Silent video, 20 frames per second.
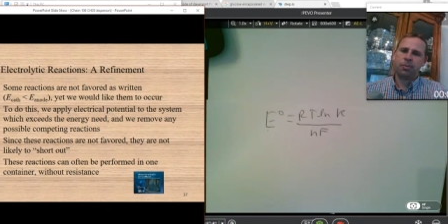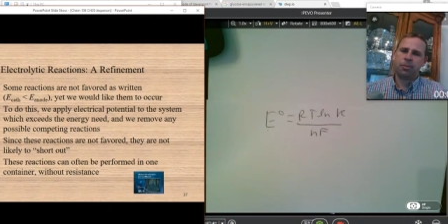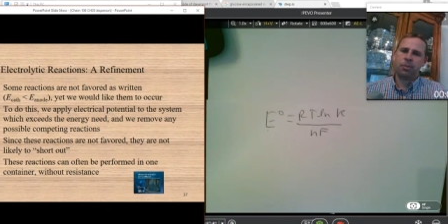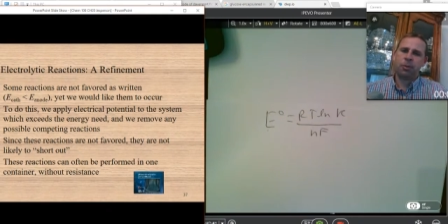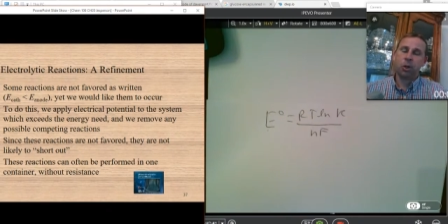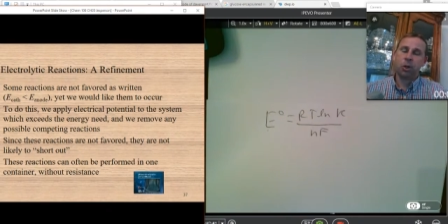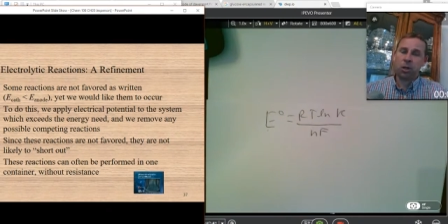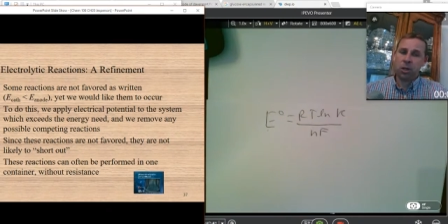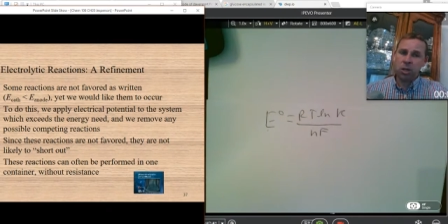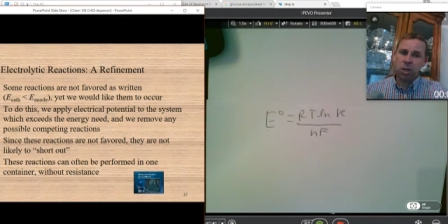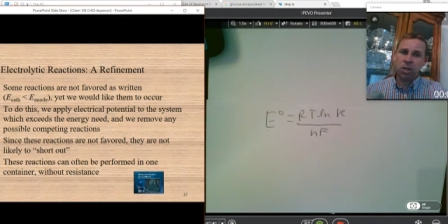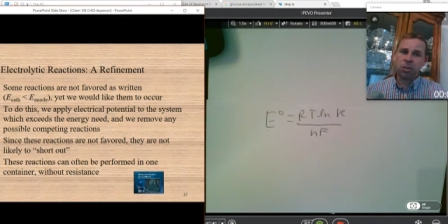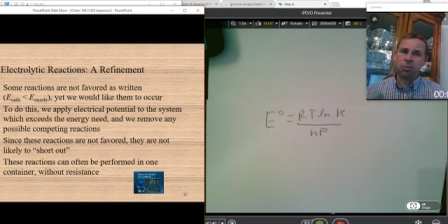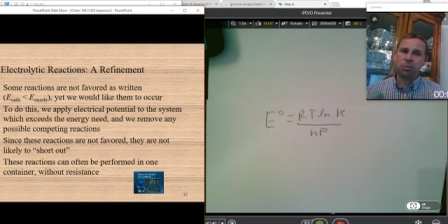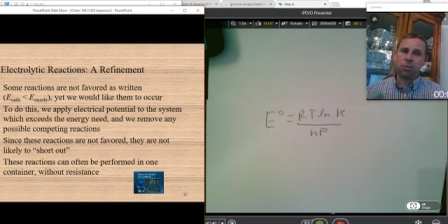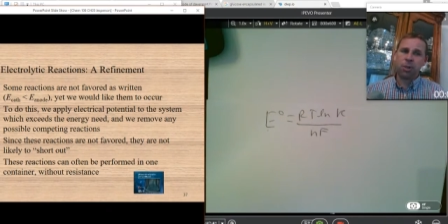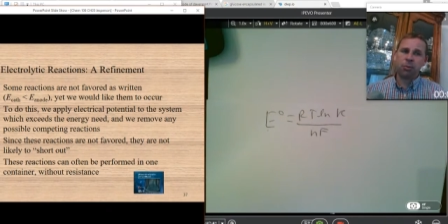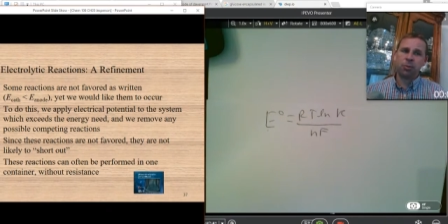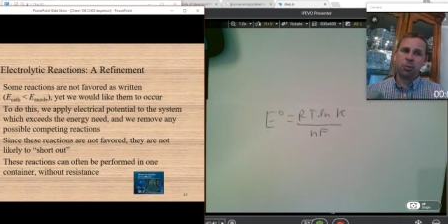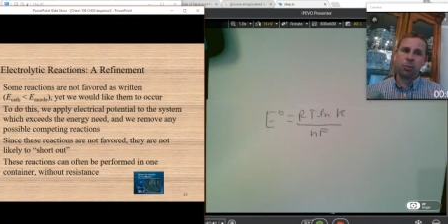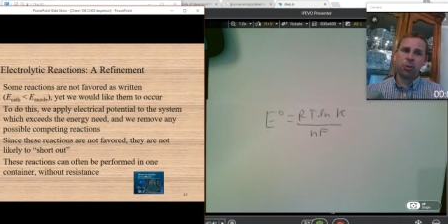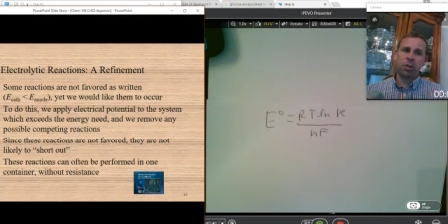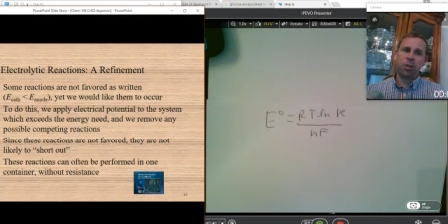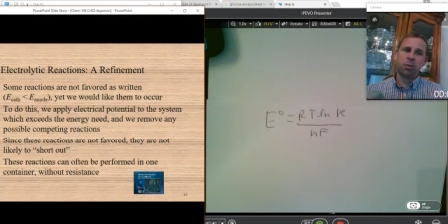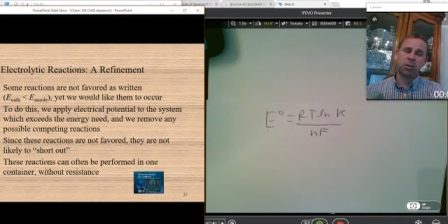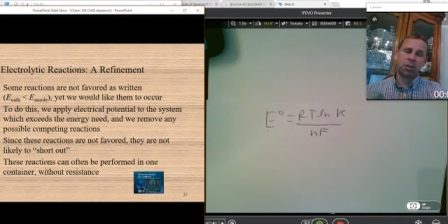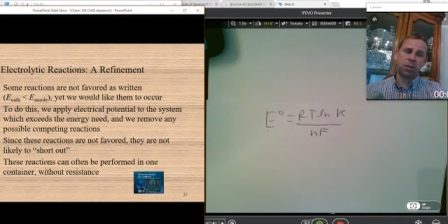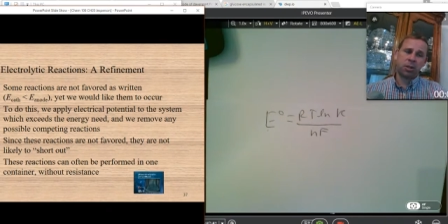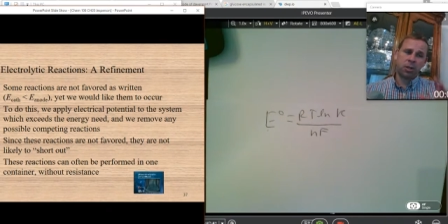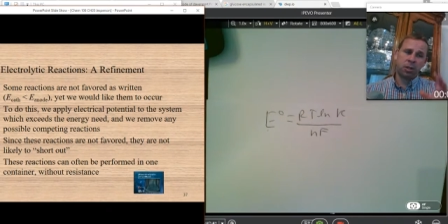you know, you need to be familiar
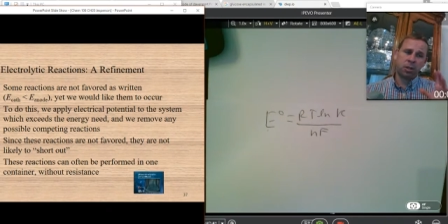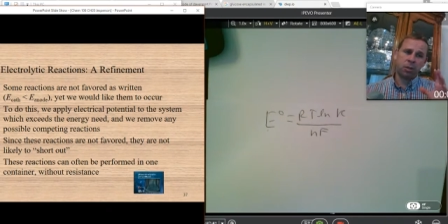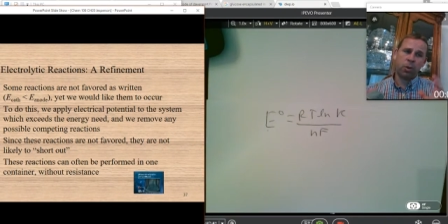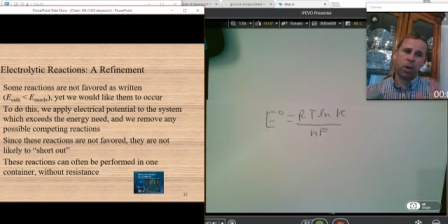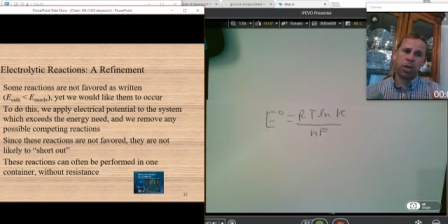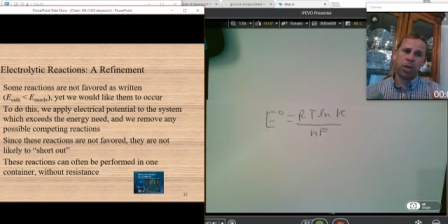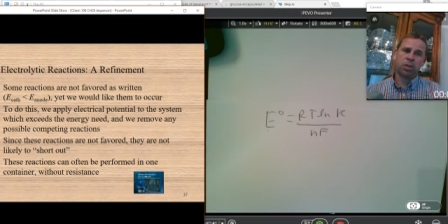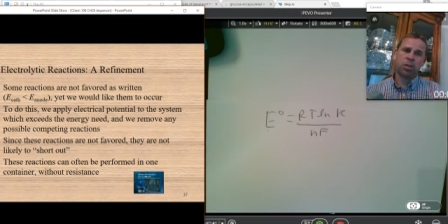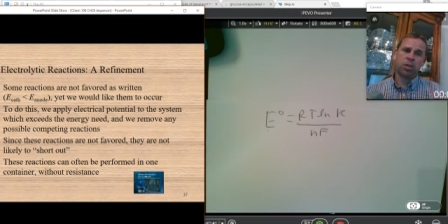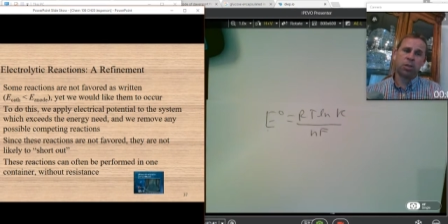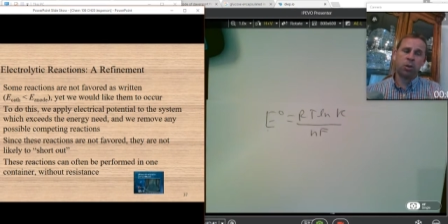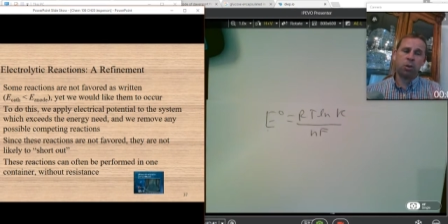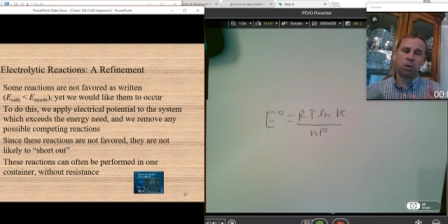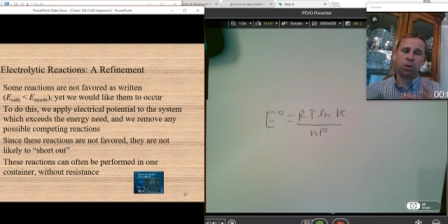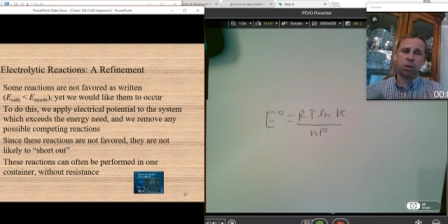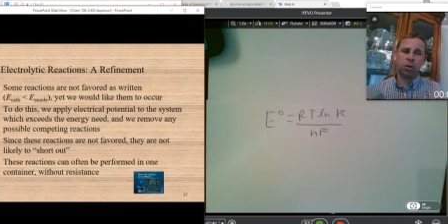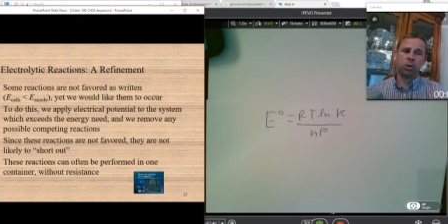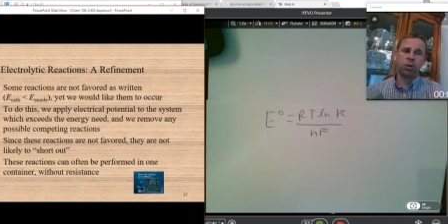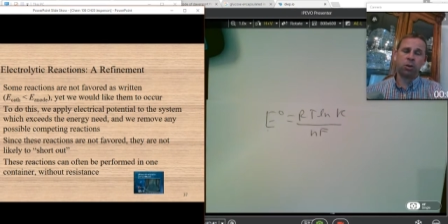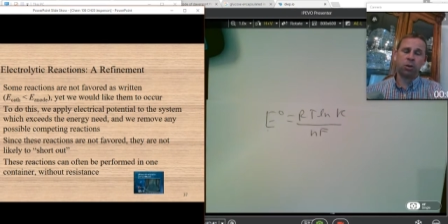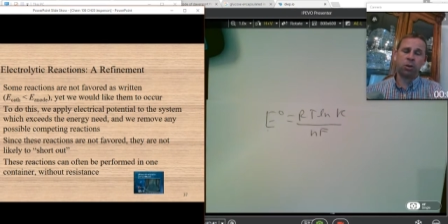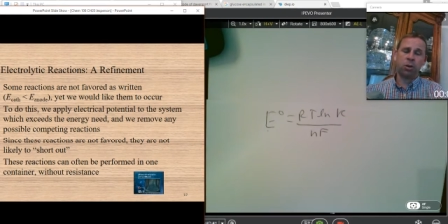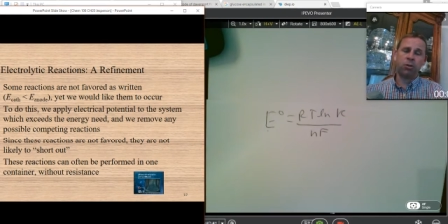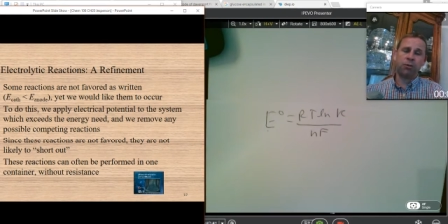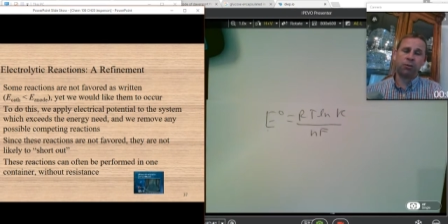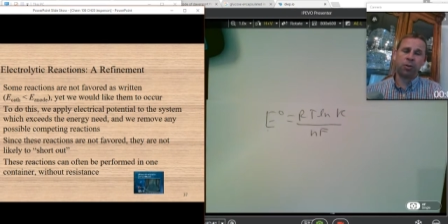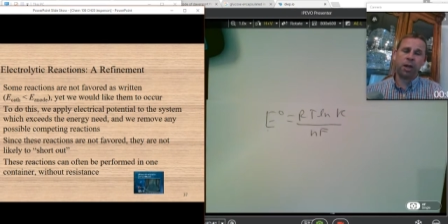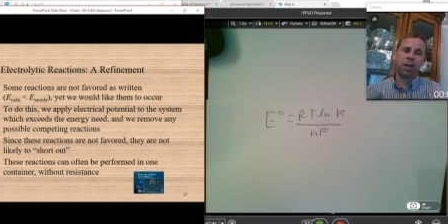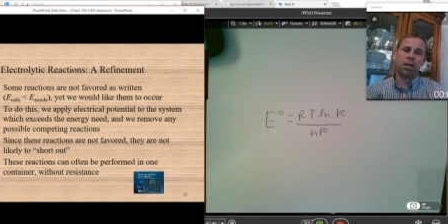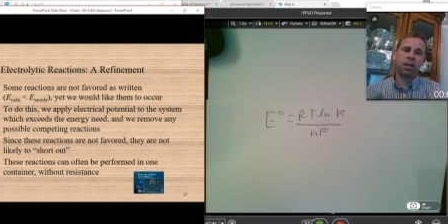with the equation, know where to go and
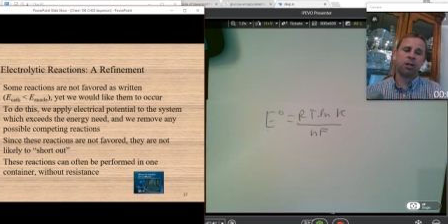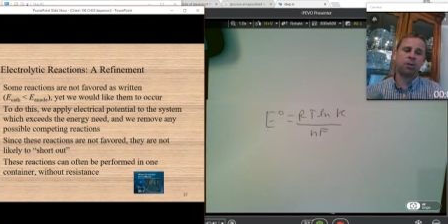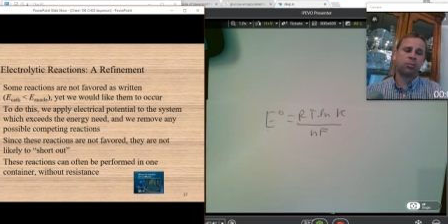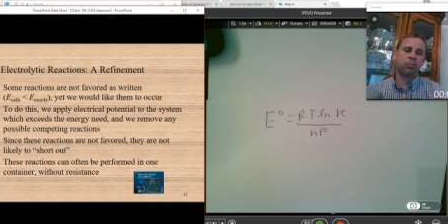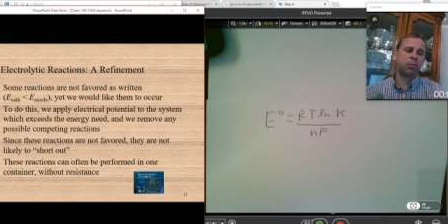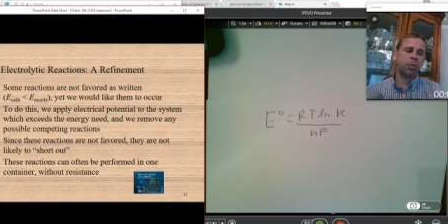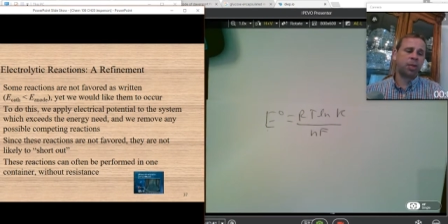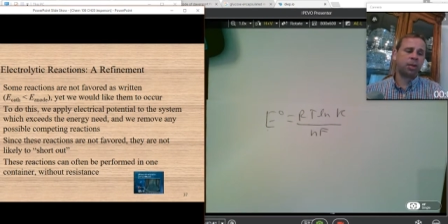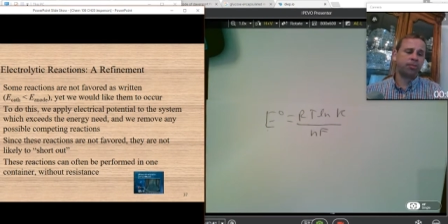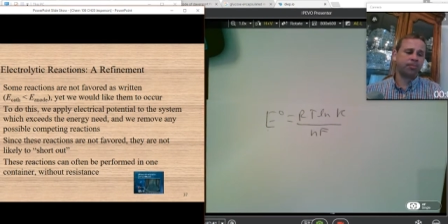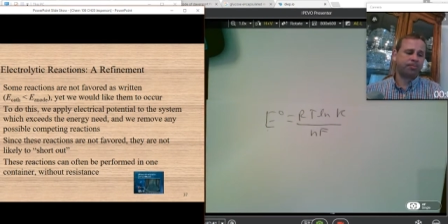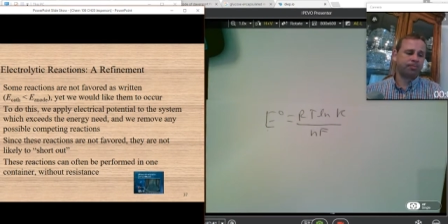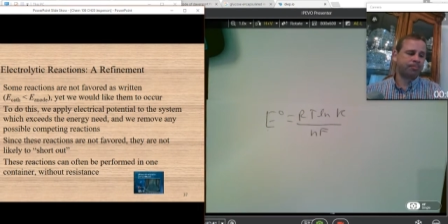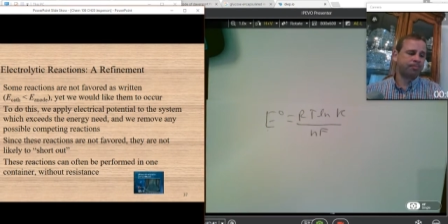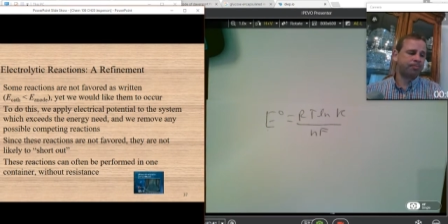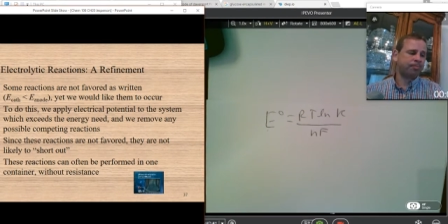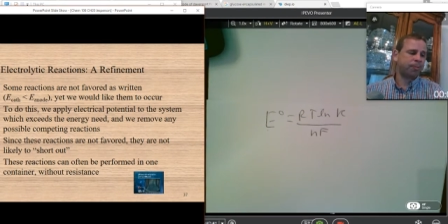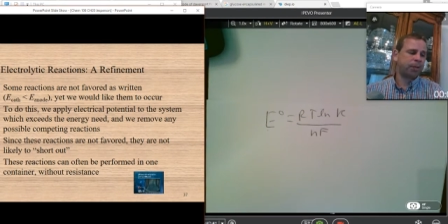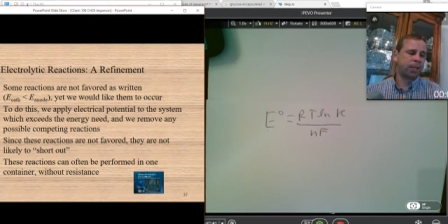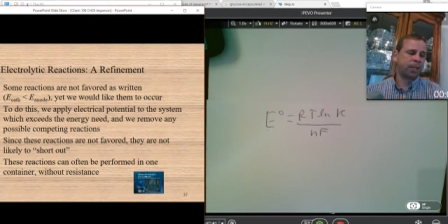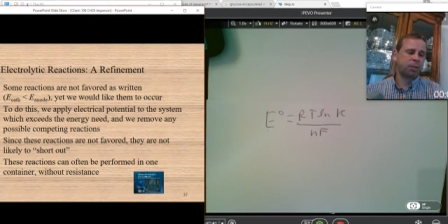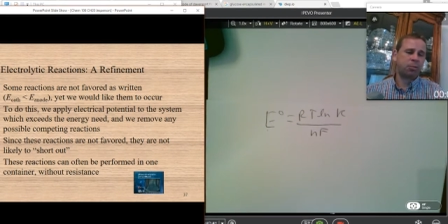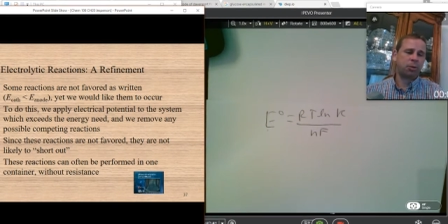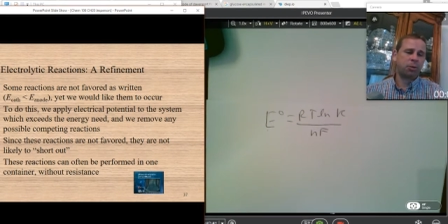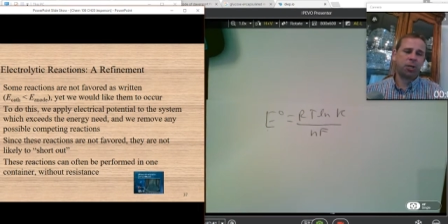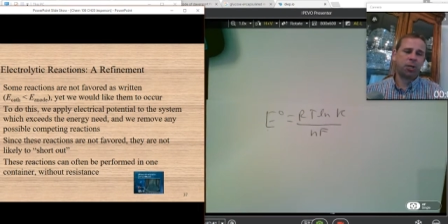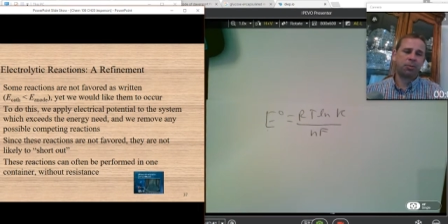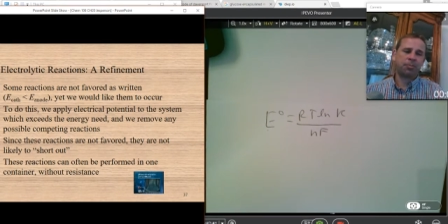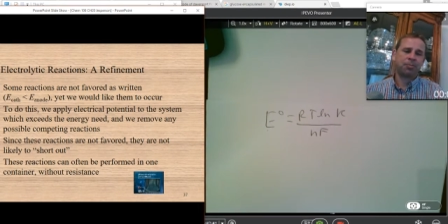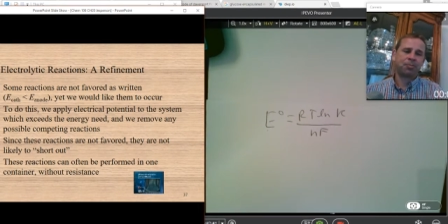find it, but that's
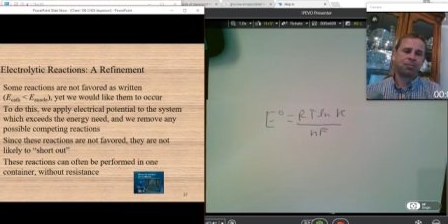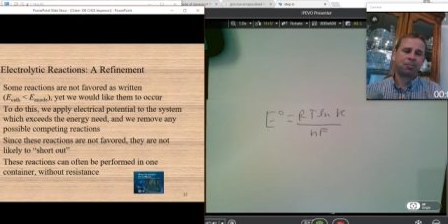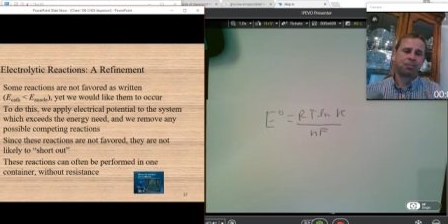about it.